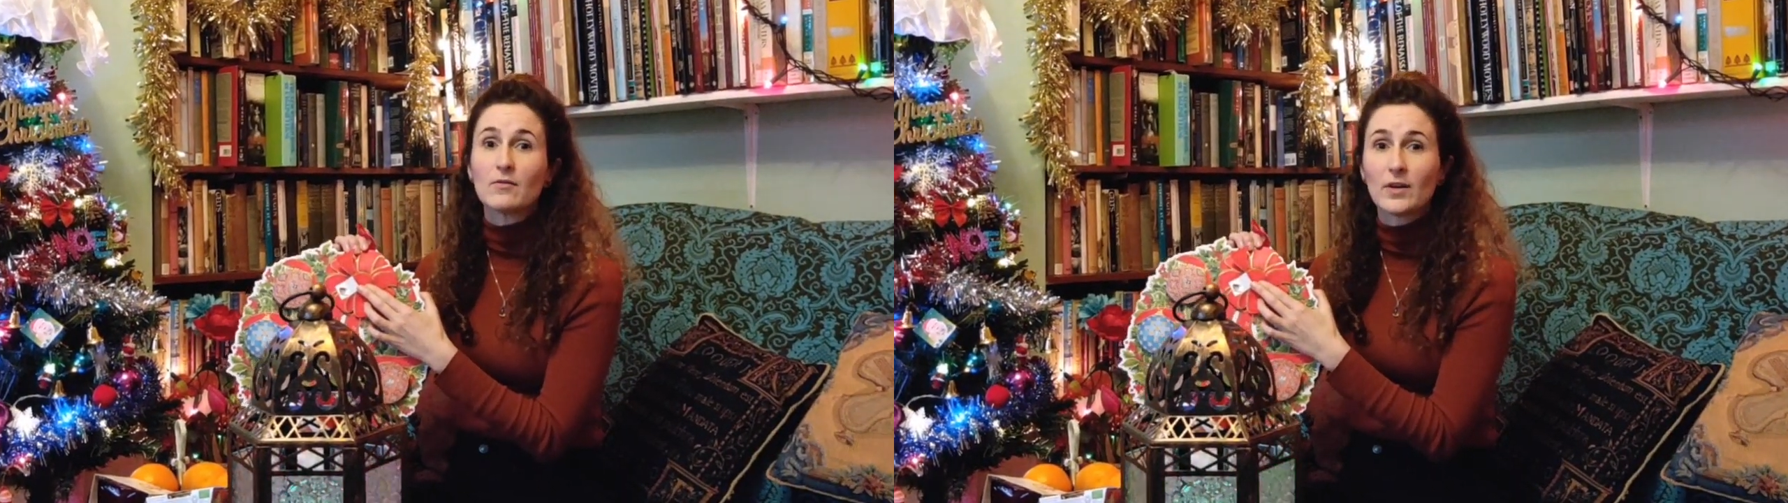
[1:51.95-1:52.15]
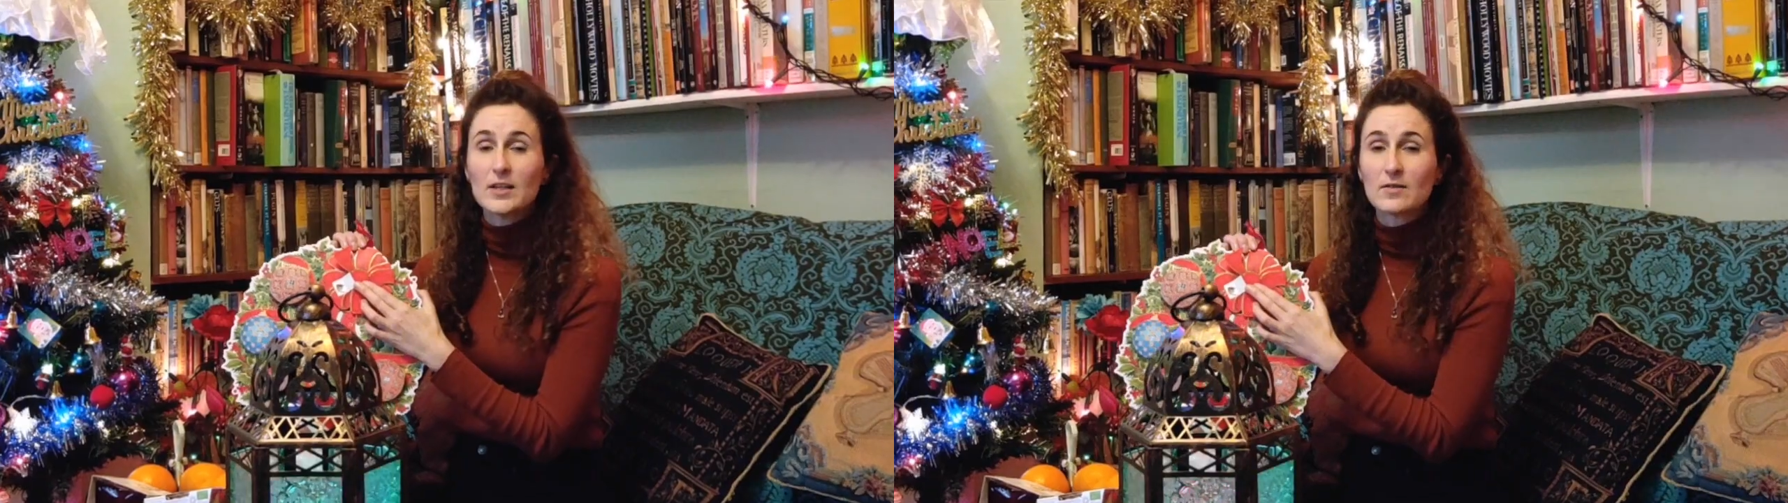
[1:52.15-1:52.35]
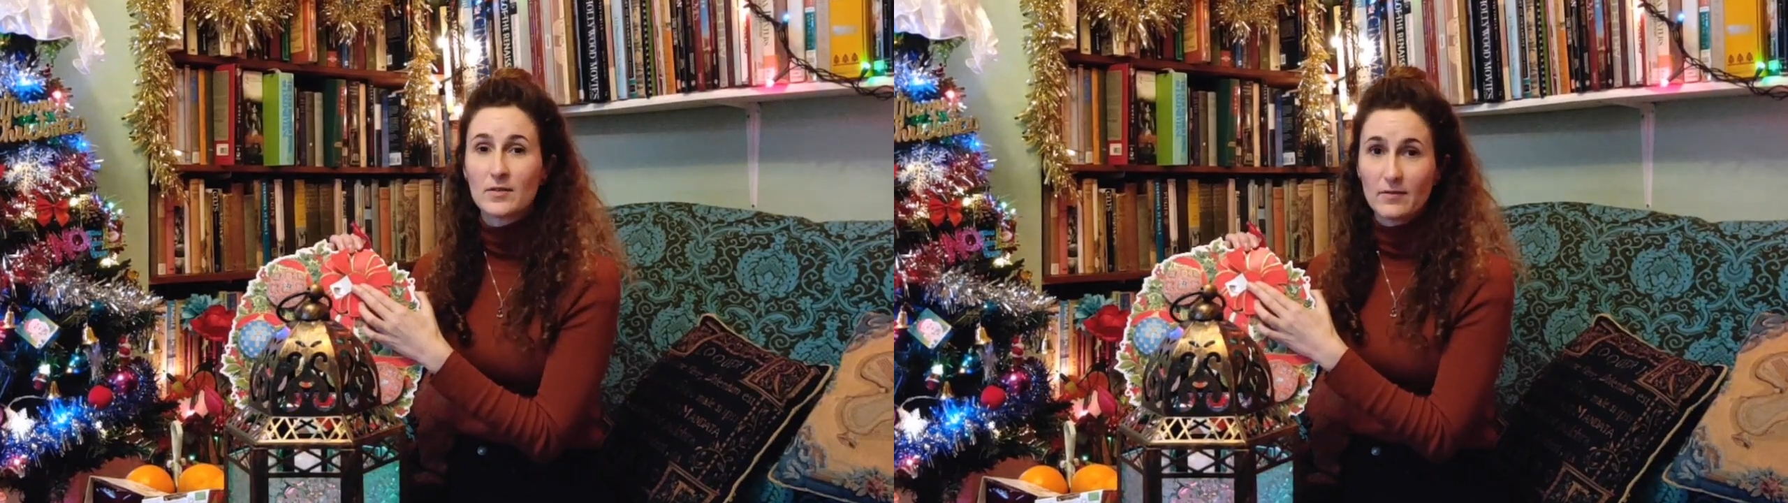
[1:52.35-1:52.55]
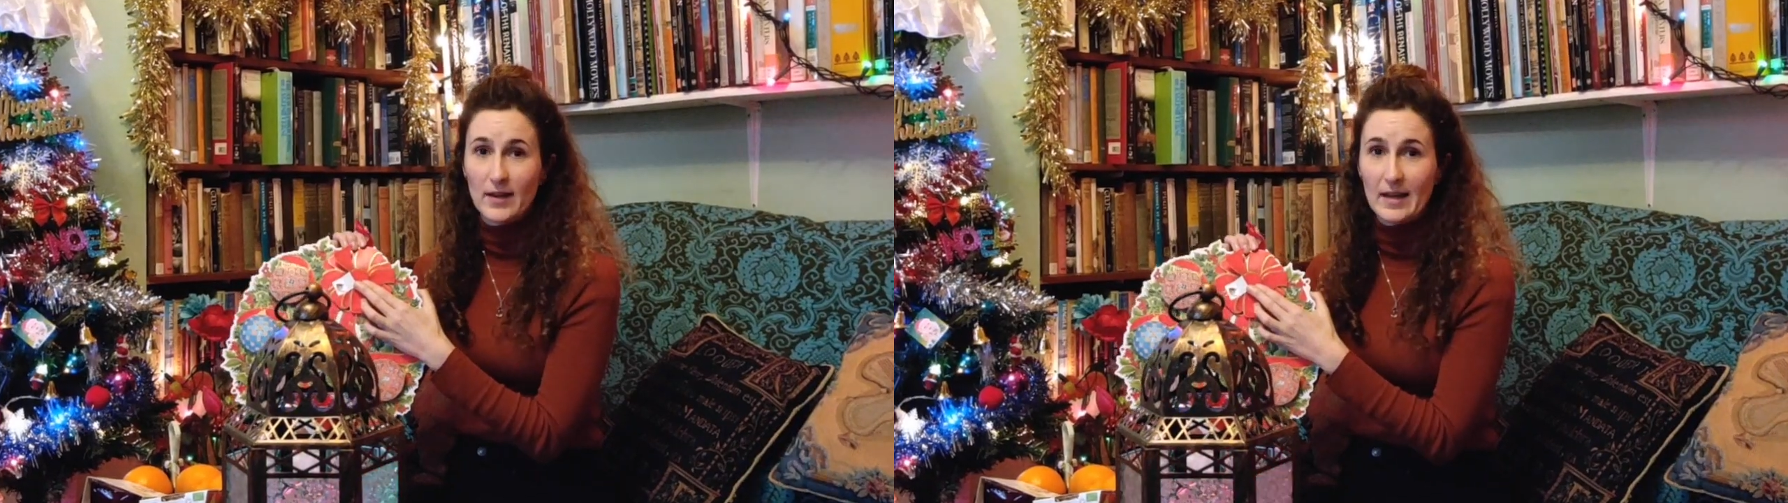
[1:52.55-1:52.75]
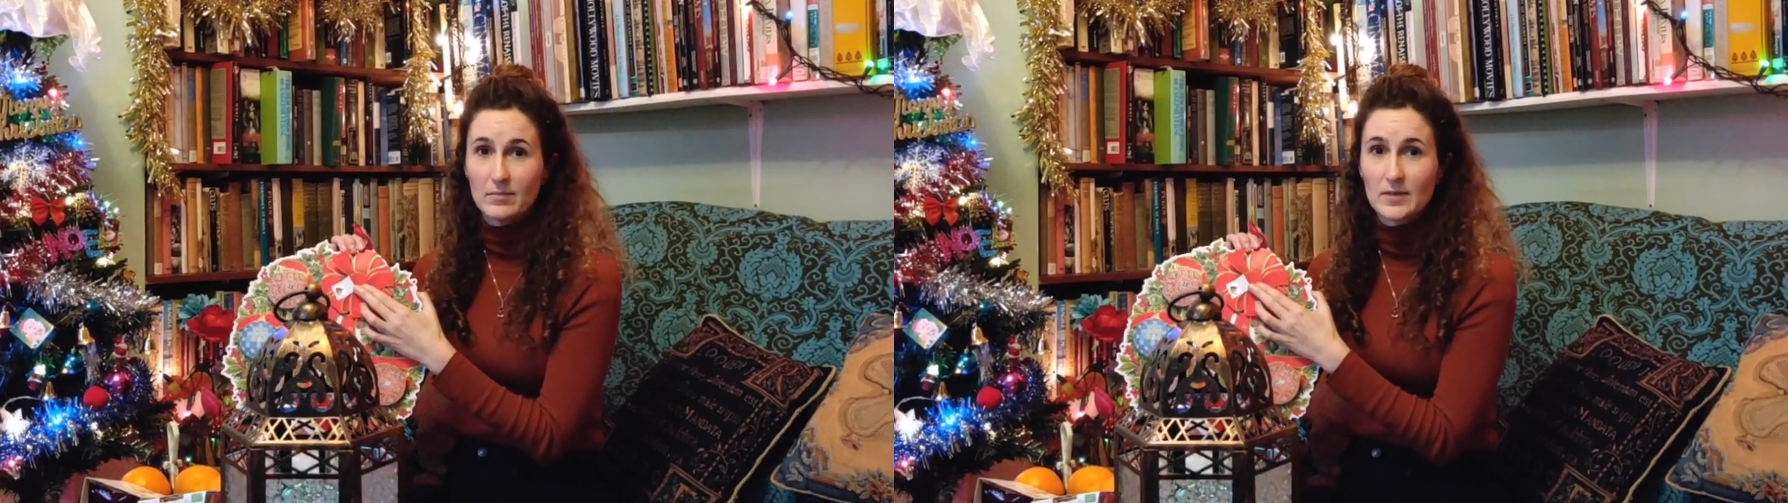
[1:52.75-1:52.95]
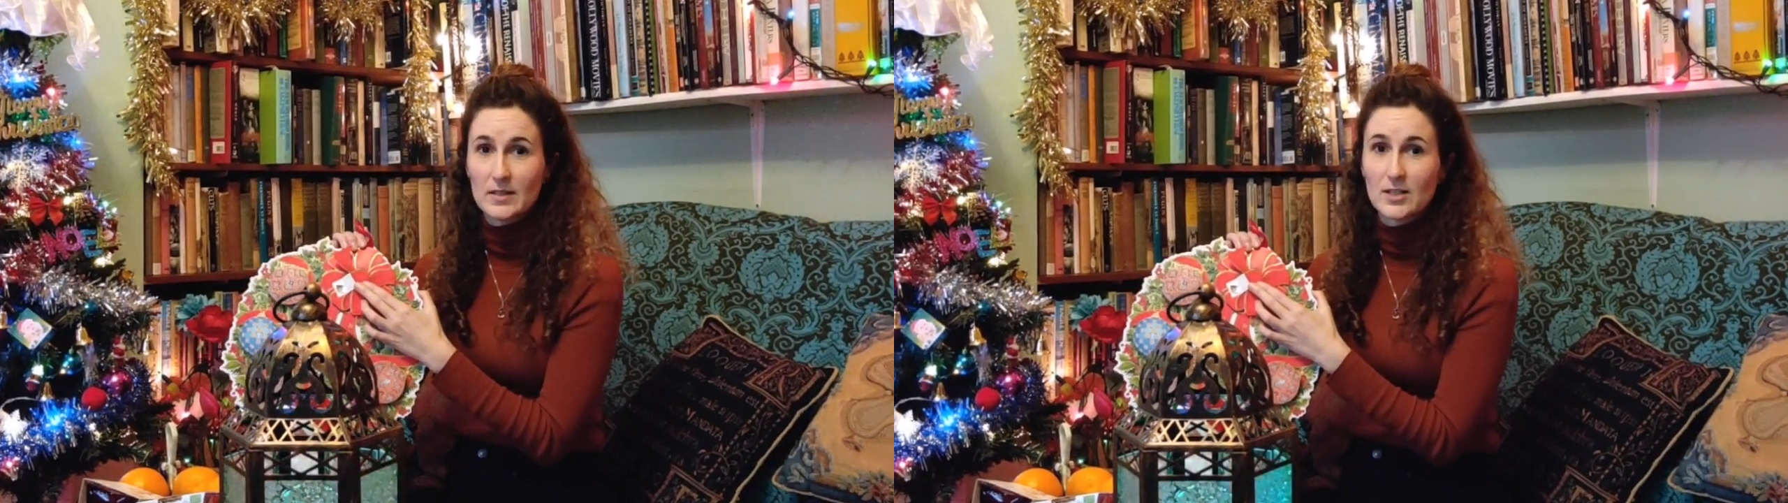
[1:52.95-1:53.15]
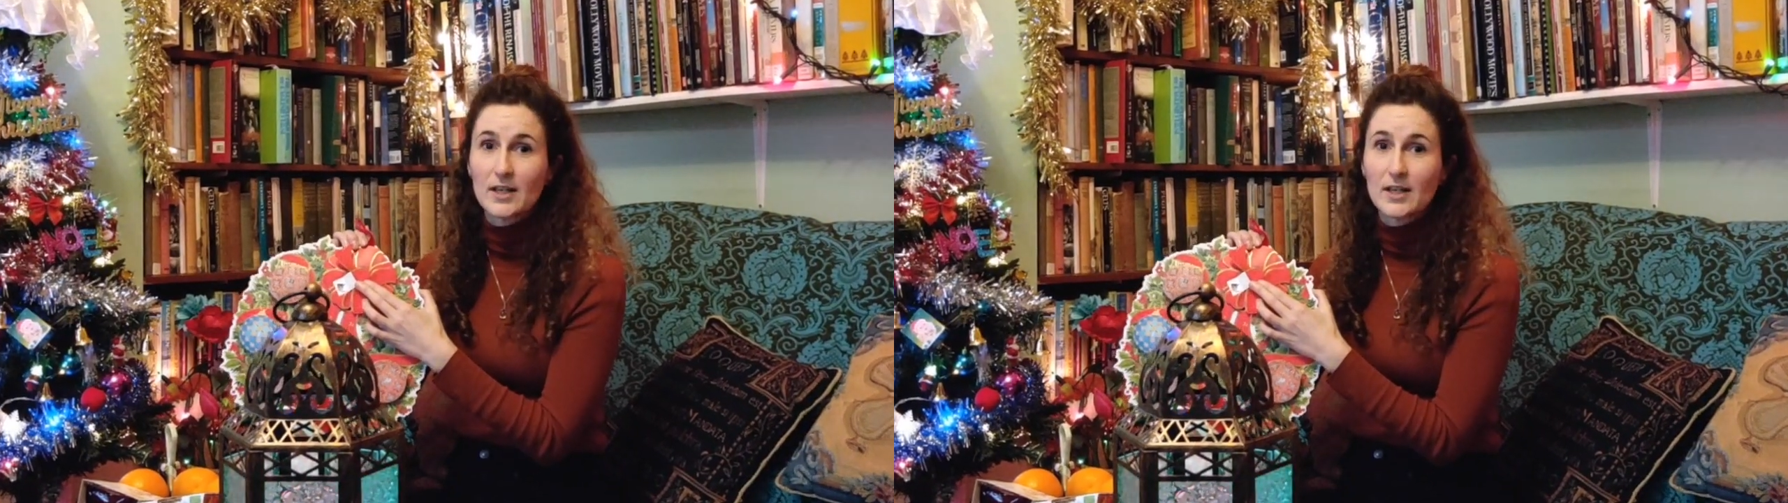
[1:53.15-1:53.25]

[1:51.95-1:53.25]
front of the flames,